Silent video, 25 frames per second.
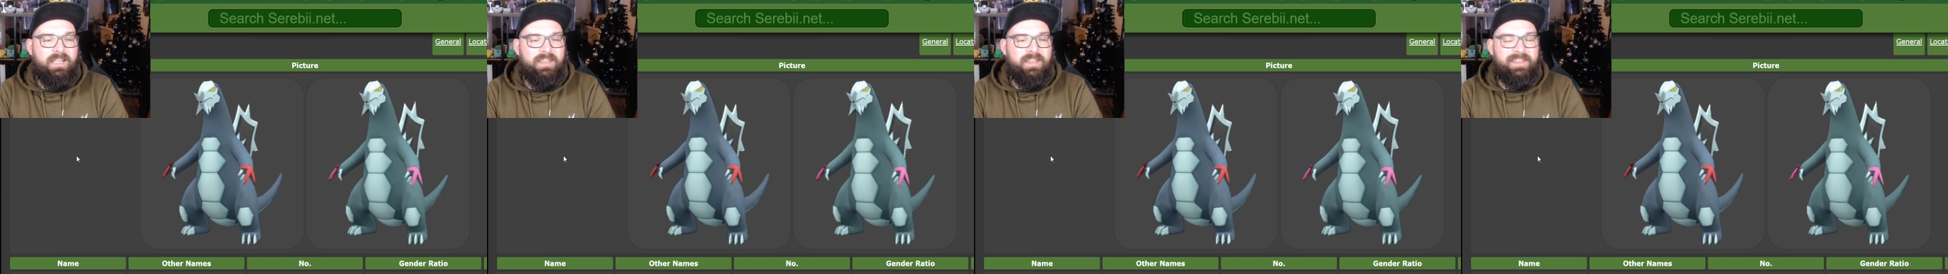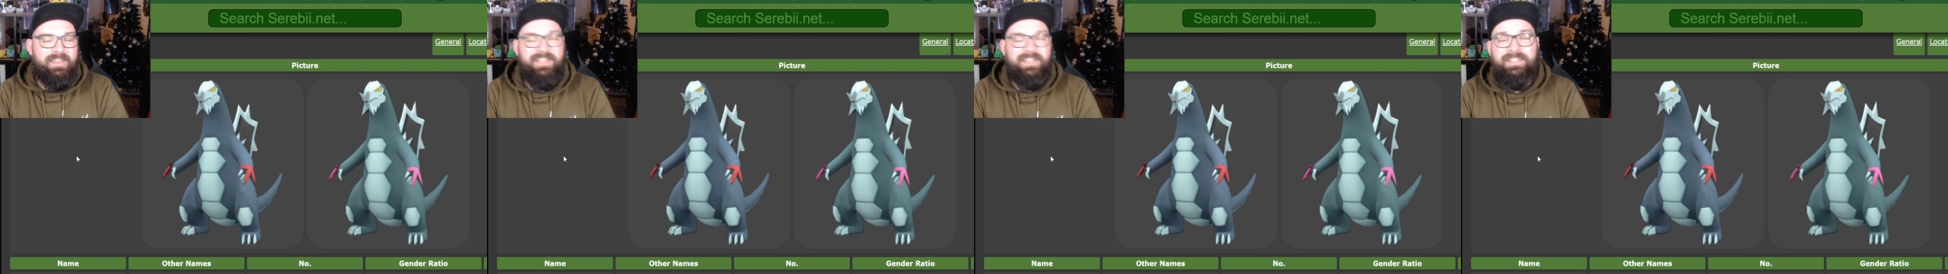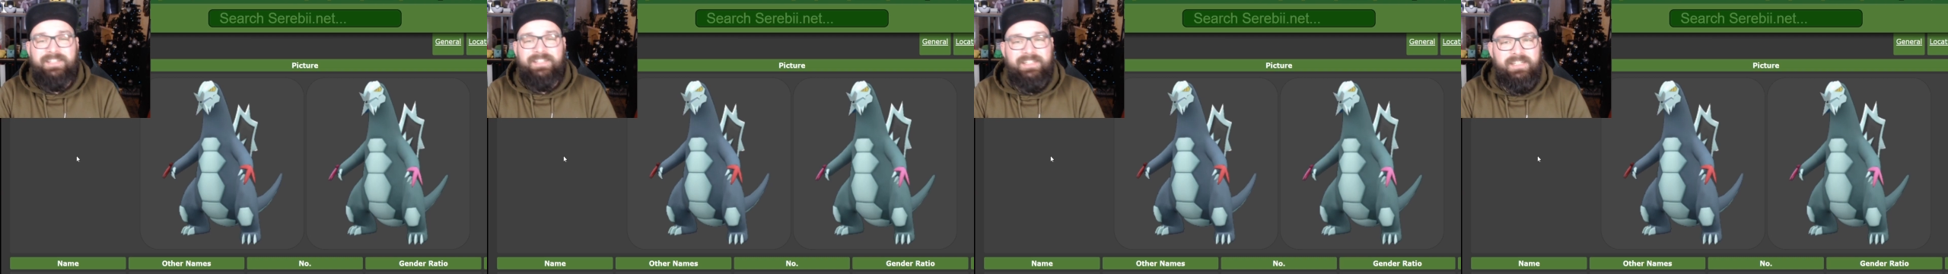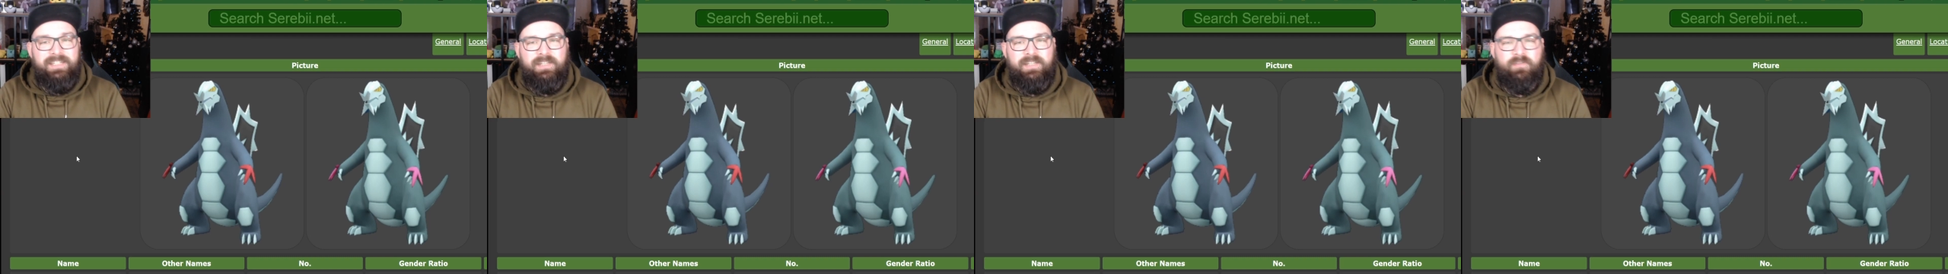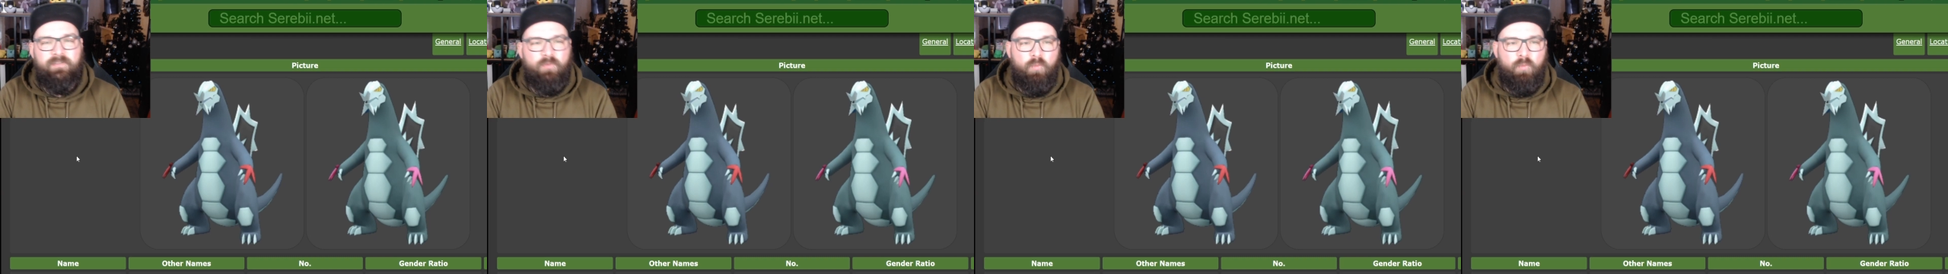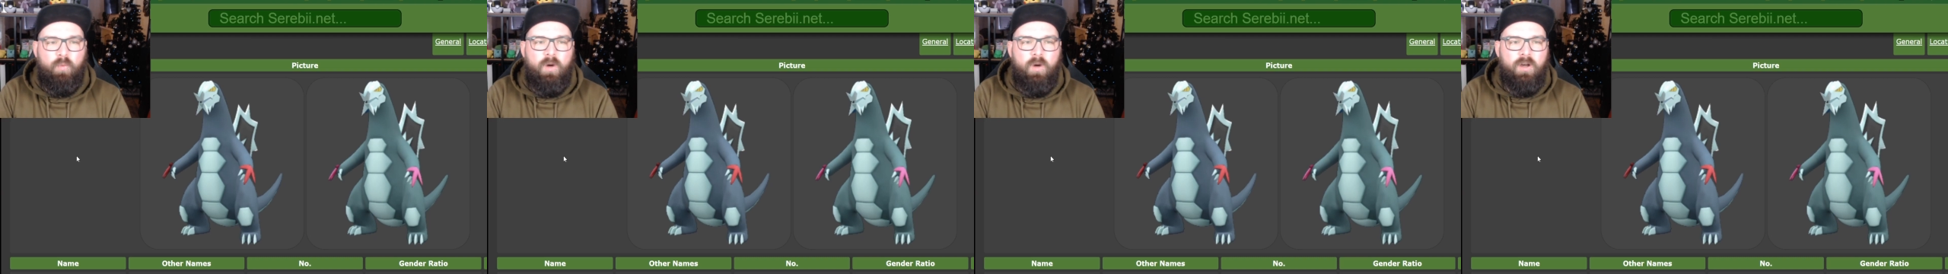This is
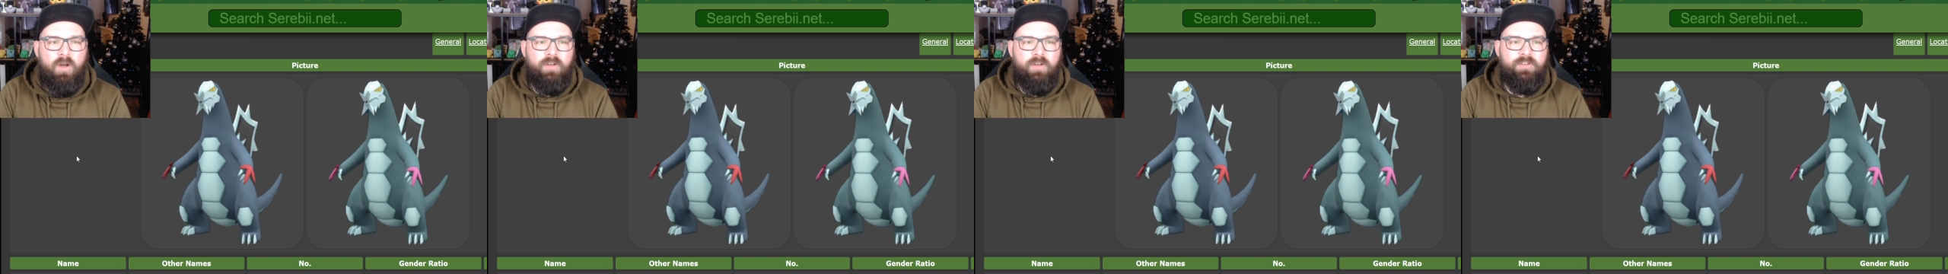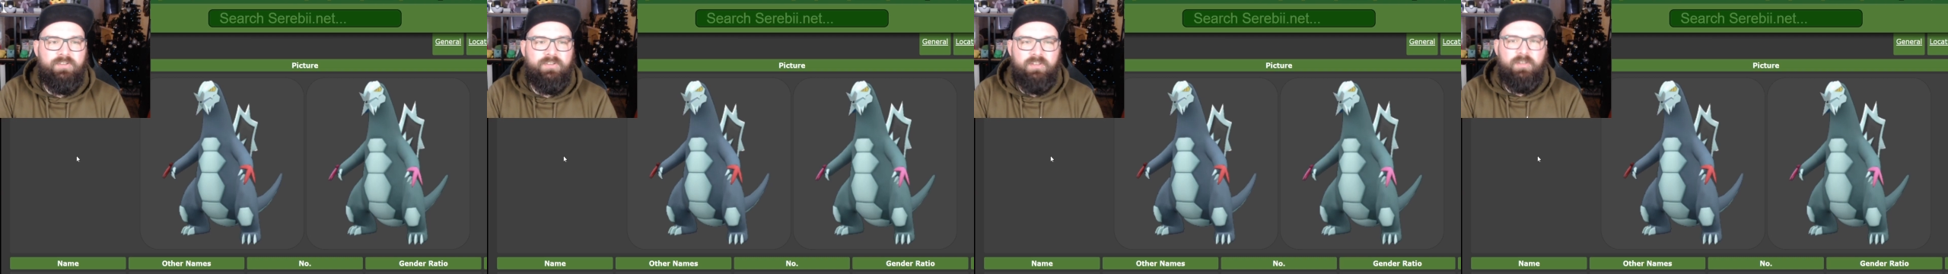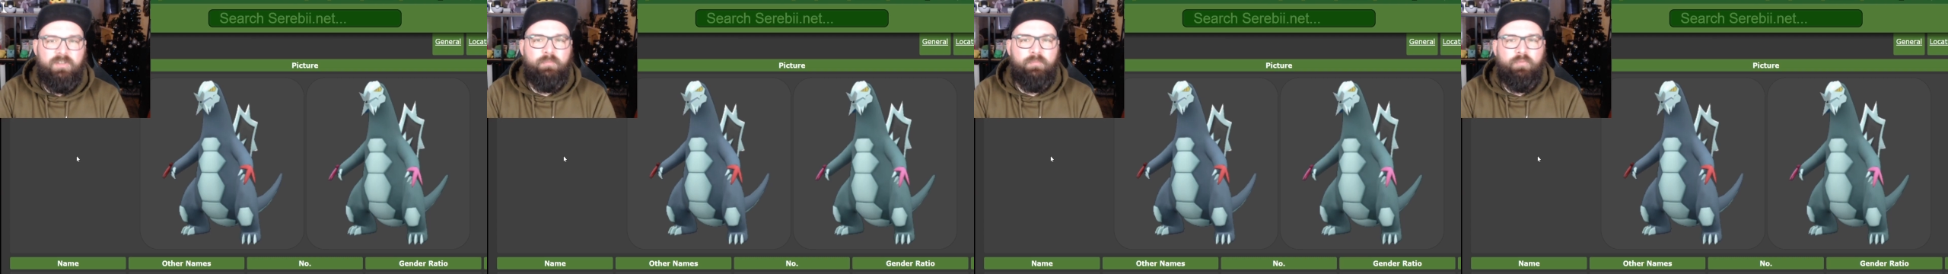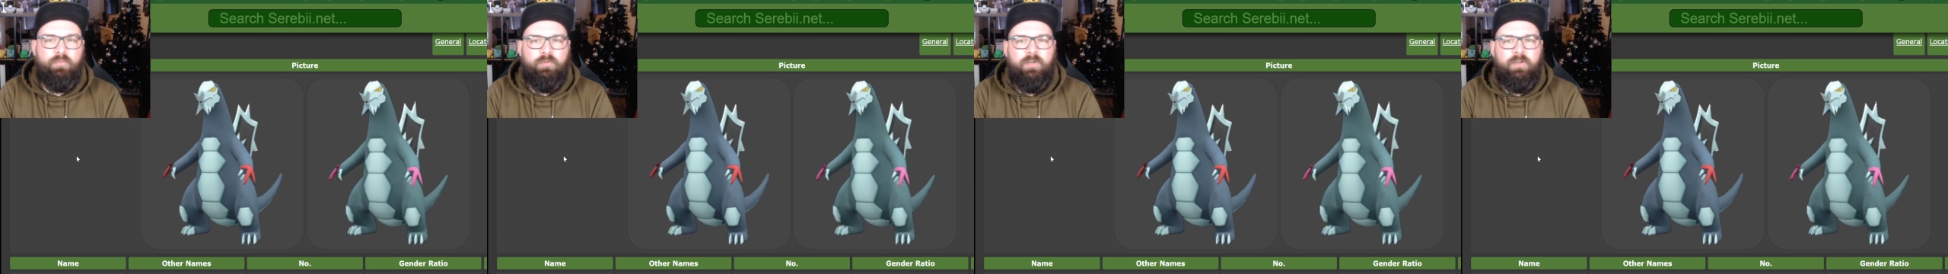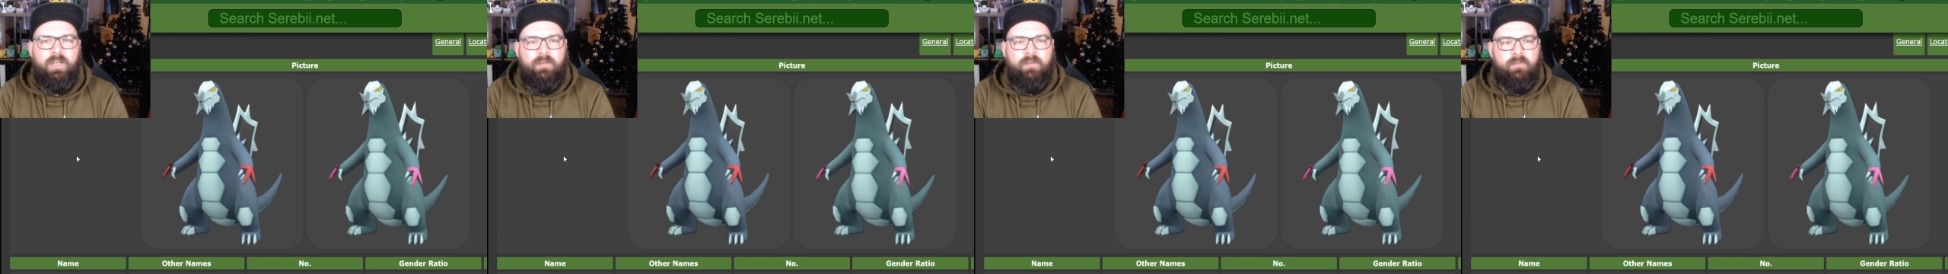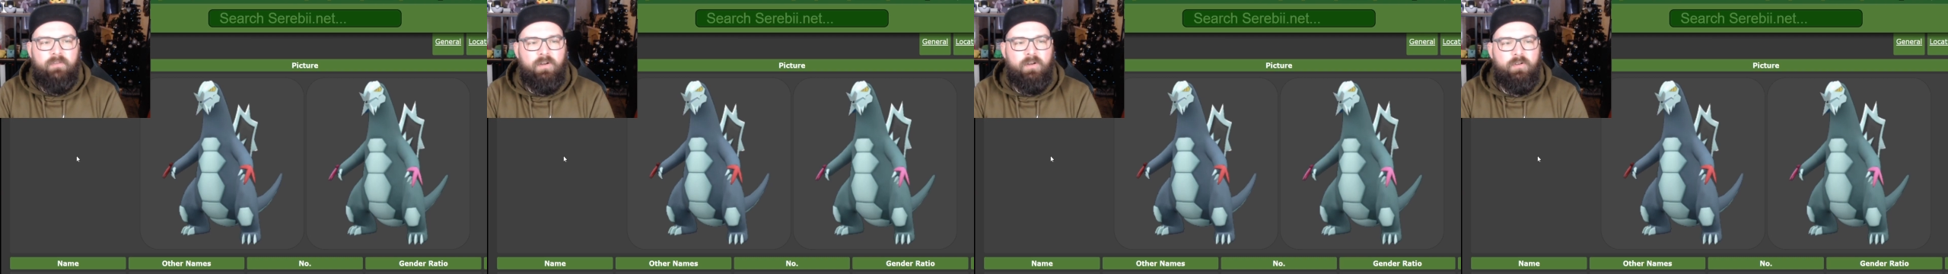even worse than the
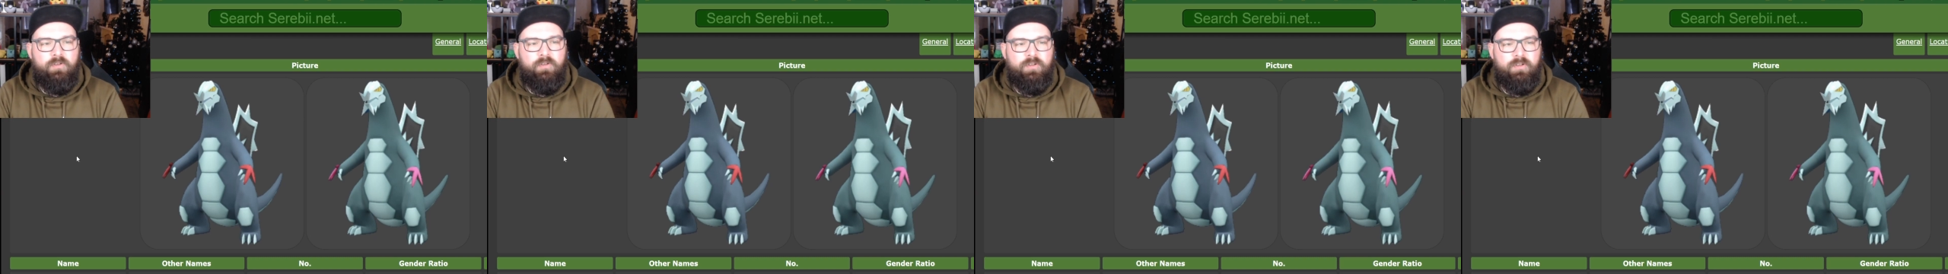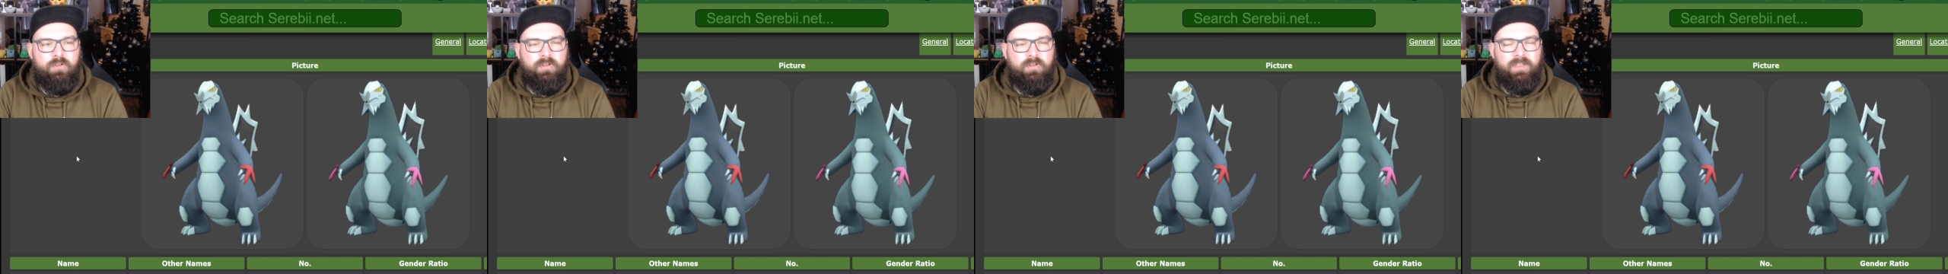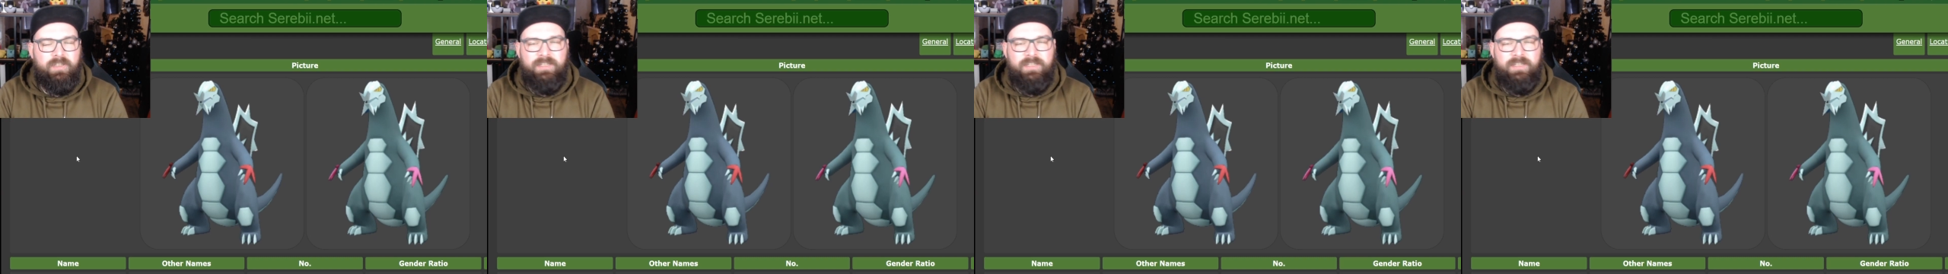pre-evolution.